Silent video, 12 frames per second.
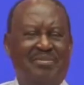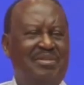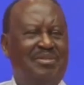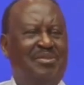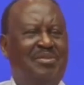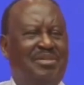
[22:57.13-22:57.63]

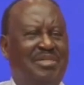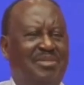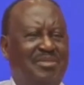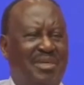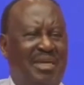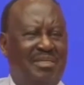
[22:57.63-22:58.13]
for no
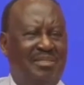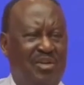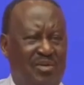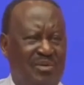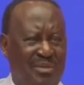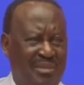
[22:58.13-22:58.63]
reason
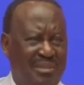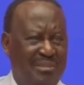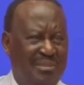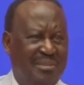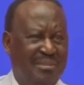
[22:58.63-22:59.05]
at all.